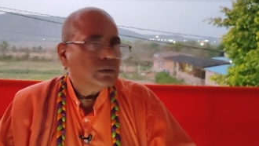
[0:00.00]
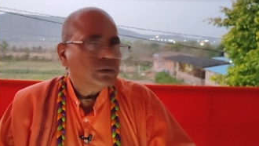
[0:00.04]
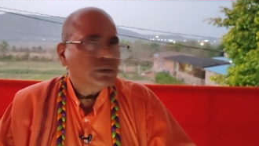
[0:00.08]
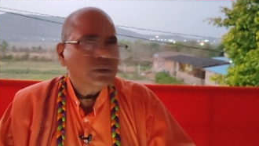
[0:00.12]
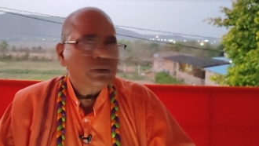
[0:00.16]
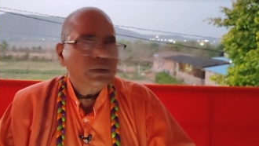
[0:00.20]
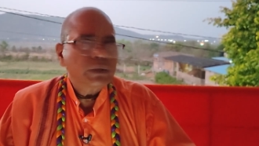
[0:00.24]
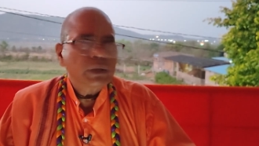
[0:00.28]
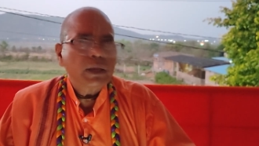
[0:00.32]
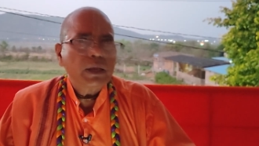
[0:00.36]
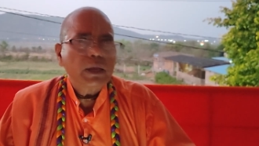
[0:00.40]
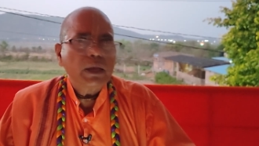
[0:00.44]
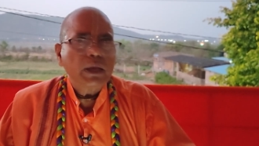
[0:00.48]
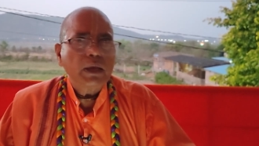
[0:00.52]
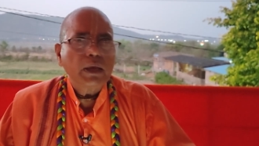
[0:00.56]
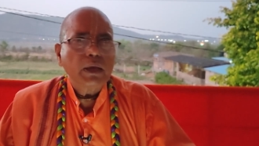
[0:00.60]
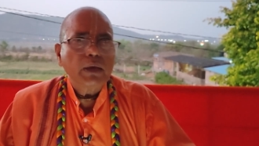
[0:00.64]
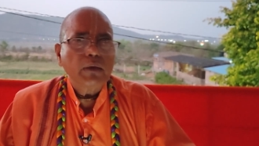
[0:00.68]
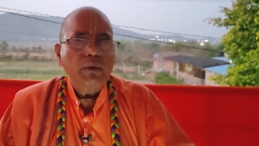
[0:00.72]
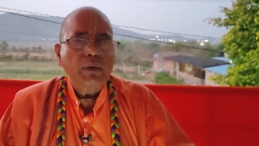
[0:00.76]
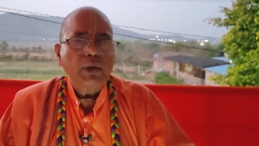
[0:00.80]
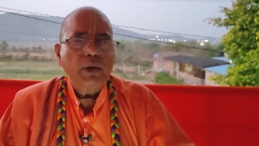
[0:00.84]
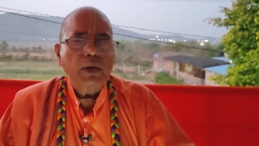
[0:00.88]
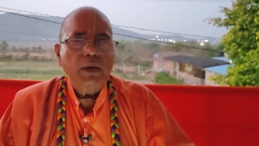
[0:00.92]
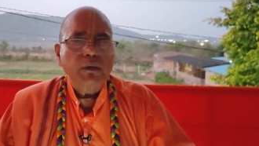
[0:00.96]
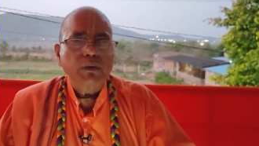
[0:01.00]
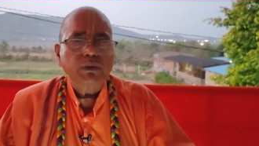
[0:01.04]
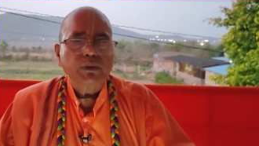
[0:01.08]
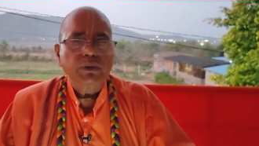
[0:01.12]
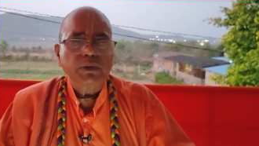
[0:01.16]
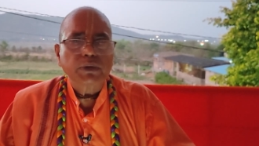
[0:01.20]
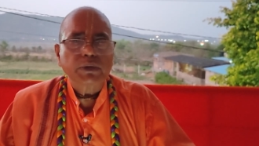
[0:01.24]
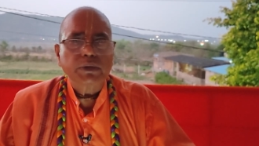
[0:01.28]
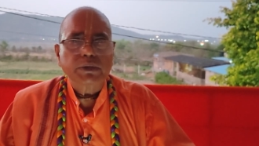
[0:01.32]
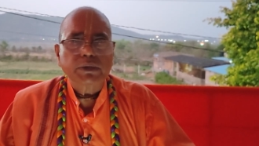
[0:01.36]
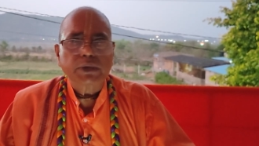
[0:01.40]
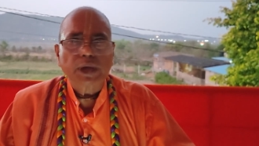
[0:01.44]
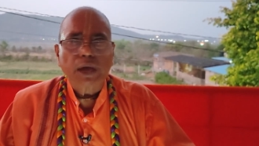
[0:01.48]
So they were
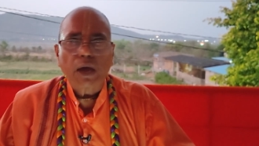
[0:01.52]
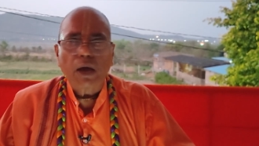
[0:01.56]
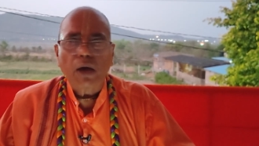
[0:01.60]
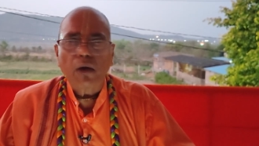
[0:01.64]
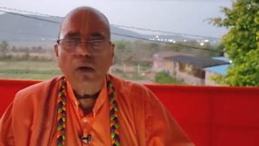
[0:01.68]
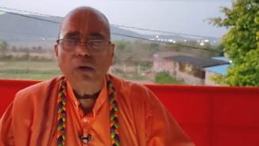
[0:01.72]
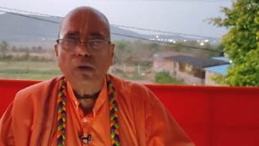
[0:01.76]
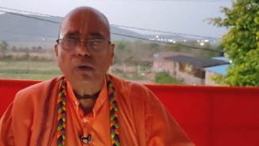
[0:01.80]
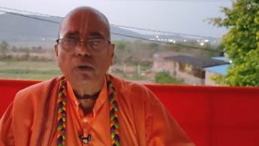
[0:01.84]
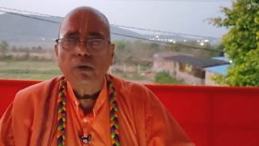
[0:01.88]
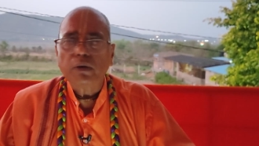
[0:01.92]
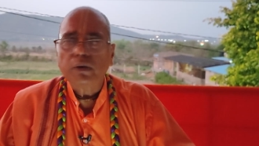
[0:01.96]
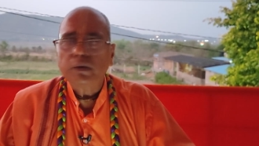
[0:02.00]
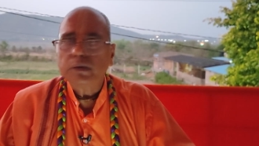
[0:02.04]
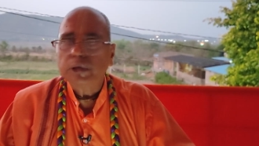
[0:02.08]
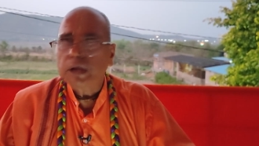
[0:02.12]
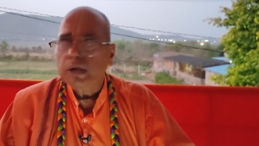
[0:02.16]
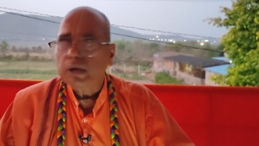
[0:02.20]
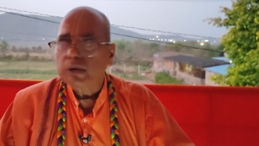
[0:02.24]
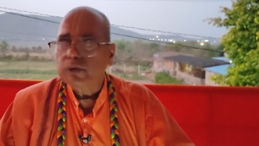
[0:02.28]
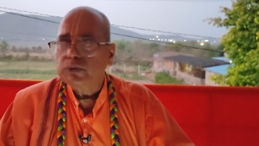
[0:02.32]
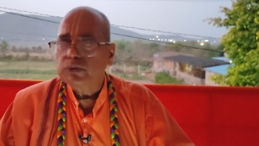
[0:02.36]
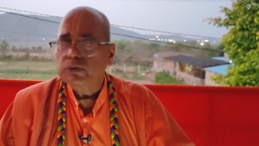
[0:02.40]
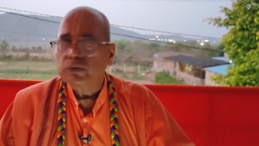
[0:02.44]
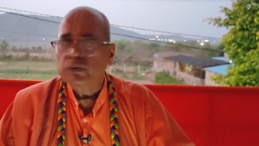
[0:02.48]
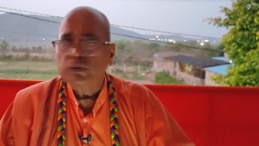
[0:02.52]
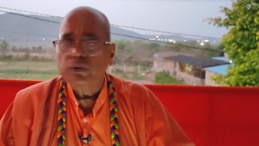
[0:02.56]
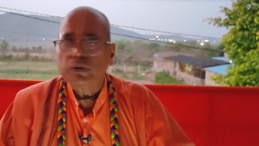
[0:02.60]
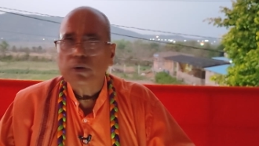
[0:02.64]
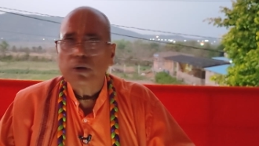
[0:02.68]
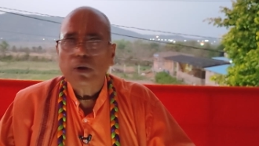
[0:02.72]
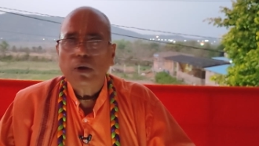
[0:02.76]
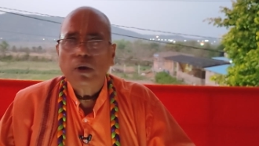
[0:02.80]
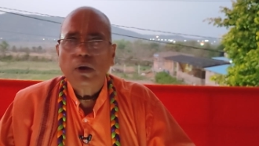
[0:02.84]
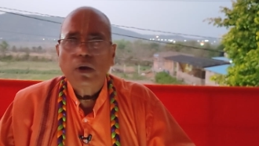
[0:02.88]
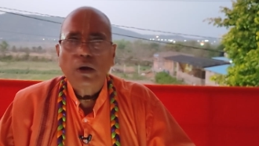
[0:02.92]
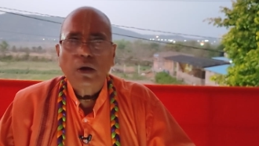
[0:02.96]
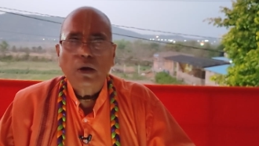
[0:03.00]
astonished, how there is no
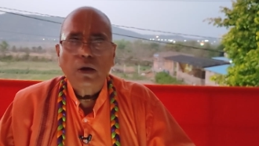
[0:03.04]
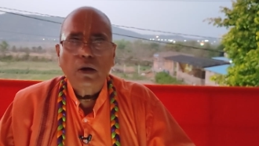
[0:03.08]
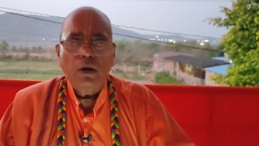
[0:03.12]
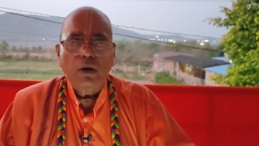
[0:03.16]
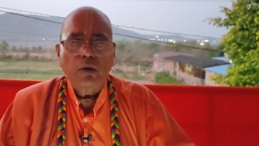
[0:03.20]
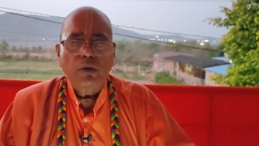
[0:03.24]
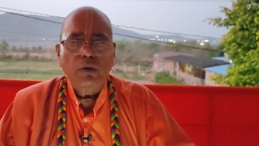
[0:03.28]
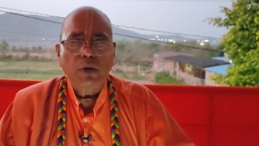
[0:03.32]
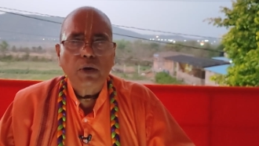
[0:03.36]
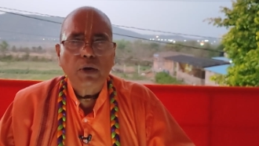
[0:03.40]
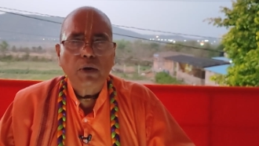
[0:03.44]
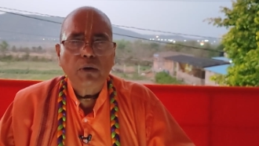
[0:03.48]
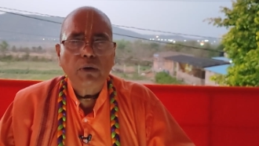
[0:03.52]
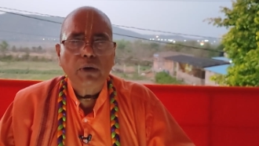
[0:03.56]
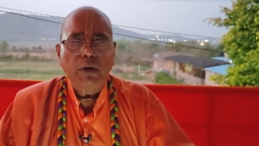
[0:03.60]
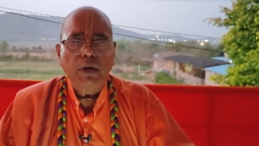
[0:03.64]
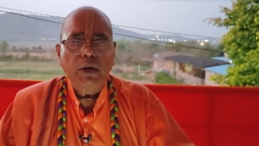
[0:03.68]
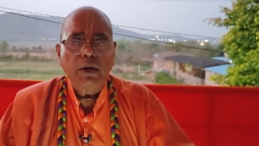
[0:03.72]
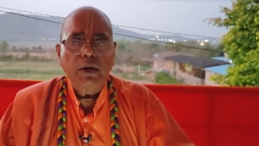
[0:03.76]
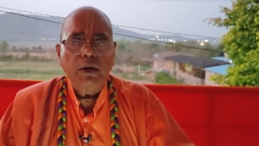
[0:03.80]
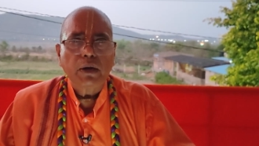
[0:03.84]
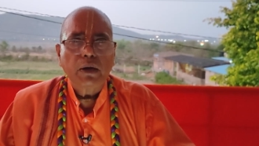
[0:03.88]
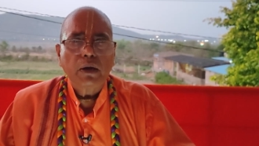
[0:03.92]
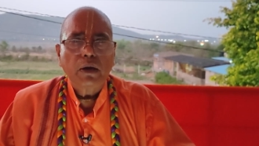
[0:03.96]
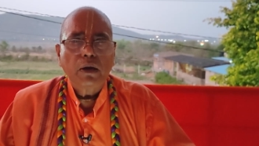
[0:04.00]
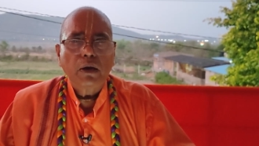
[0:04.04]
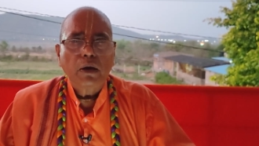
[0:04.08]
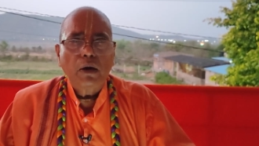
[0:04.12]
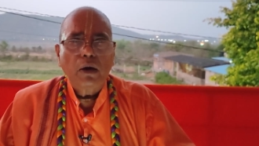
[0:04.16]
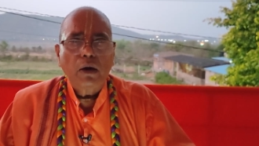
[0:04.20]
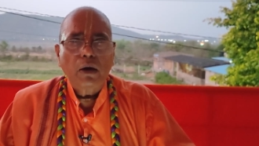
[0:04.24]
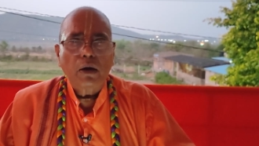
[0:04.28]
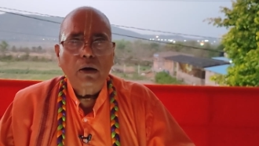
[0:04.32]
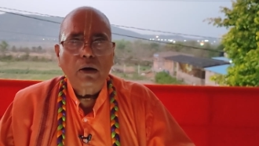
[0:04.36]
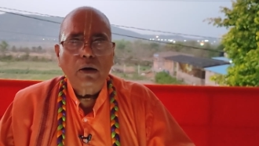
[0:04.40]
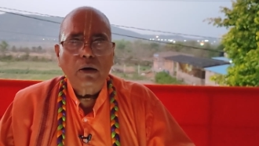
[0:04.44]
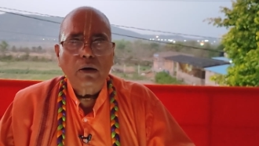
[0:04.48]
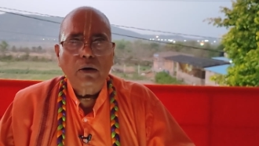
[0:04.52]
whirlwind
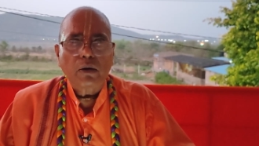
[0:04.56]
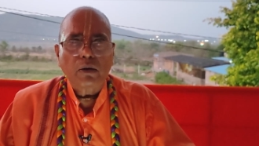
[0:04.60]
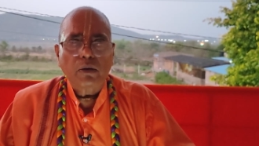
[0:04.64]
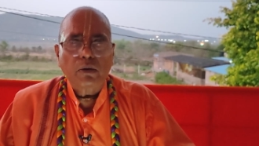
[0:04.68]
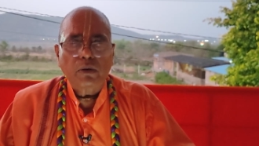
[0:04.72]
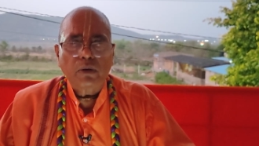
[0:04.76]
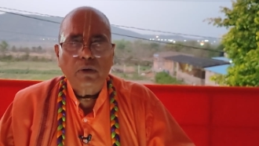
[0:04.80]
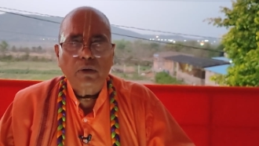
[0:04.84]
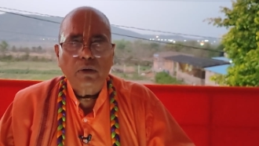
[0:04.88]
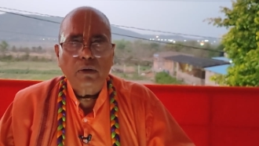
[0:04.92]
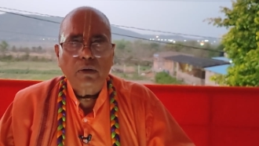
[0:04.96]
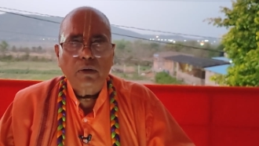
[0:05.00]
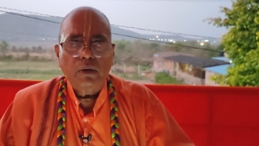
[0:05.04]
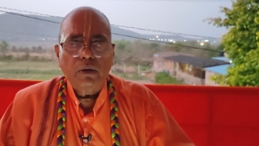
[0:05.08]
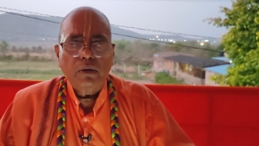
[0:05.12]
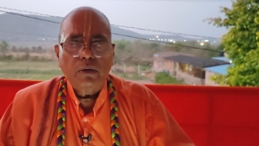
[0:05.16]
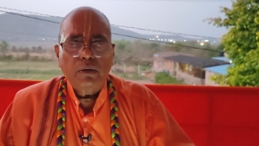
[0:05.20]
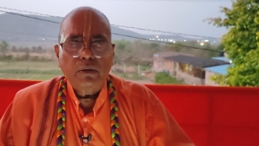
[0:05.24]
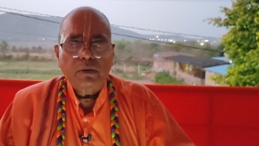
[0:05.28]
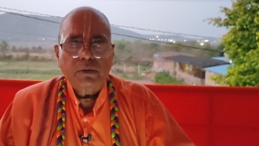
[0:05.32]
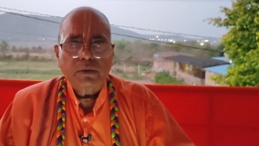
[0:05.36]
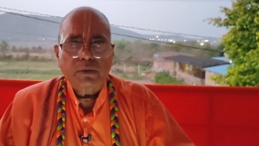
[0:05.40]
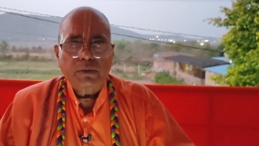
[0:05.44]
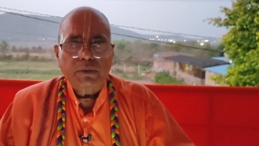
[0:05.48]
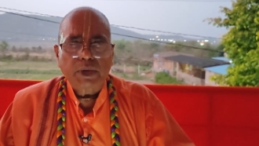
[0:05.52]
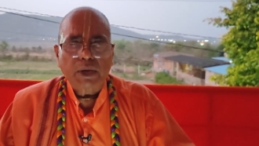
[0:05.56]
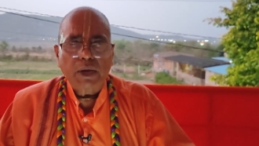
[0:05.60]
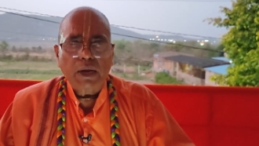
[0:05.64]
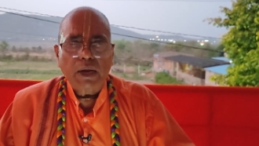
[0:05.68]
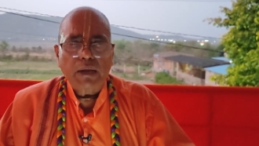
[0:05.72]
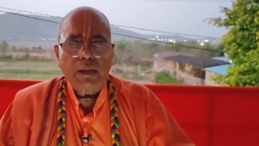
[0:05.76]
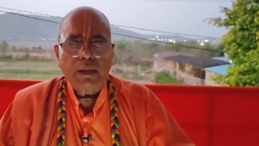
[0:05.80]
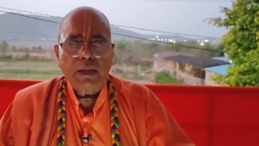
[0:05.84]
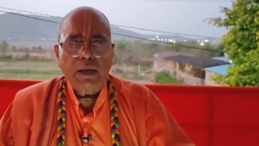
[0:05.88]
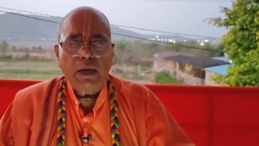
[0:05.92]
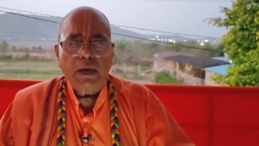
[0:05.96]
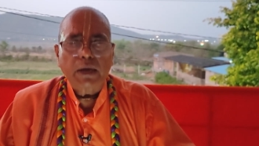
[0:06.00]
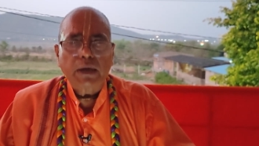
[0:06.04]
or something
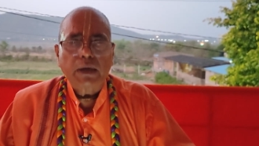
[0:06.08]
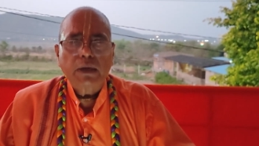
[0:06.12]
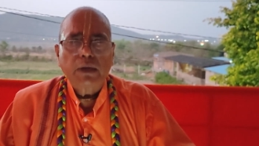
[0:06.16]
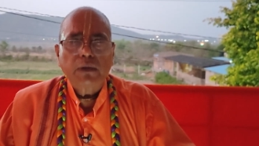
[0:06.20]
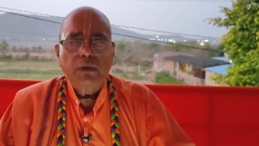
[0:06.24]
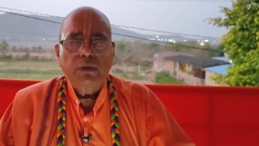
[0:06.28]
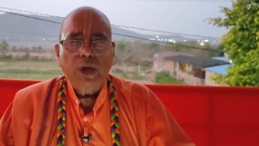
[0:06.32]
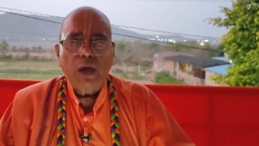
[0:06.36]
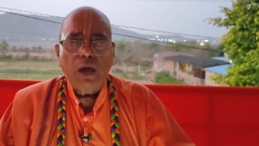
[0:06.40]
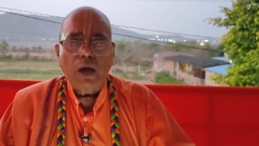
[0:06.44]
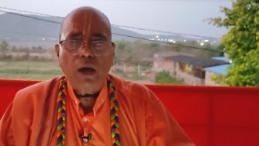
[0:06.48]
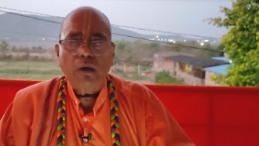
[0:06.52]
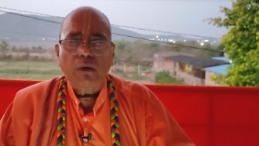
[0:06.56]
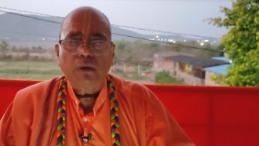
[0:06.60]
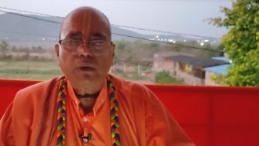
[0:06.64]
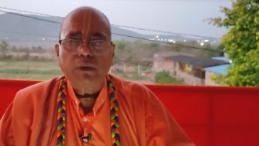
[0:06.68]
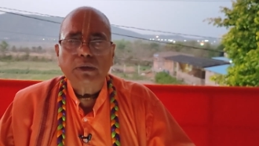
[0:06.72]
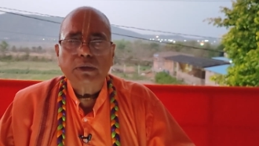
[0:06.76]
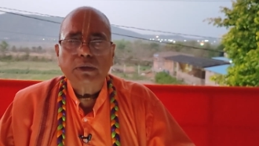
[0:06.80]
like that, how